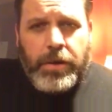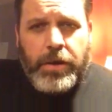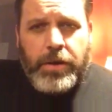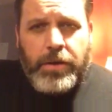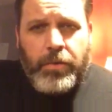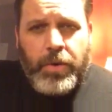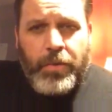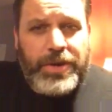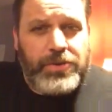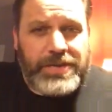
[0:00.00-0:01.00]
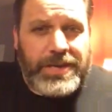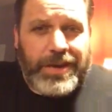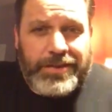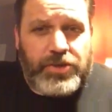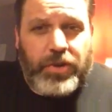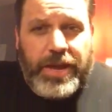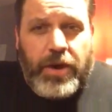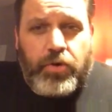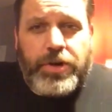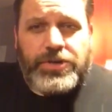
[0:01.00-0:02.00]
what we usually call the
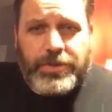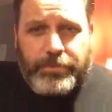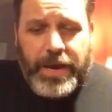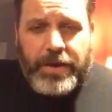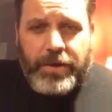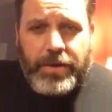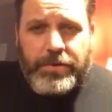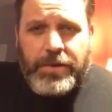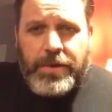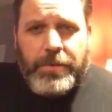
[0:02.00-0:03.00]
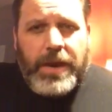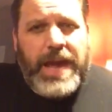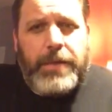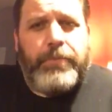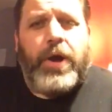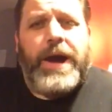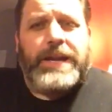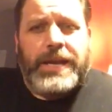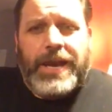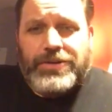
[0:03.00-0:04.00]
Judeo-Christian background, but I could
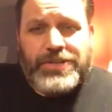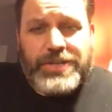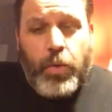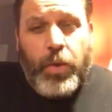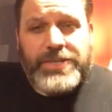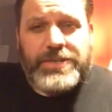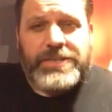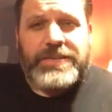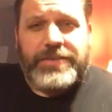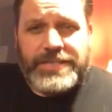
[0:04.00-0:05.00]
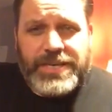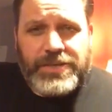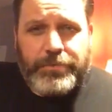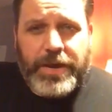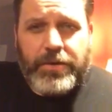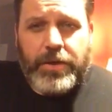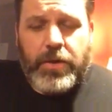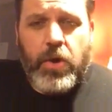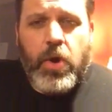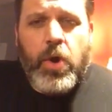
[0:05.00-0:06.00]
broaden it out and just say a Western civilization background,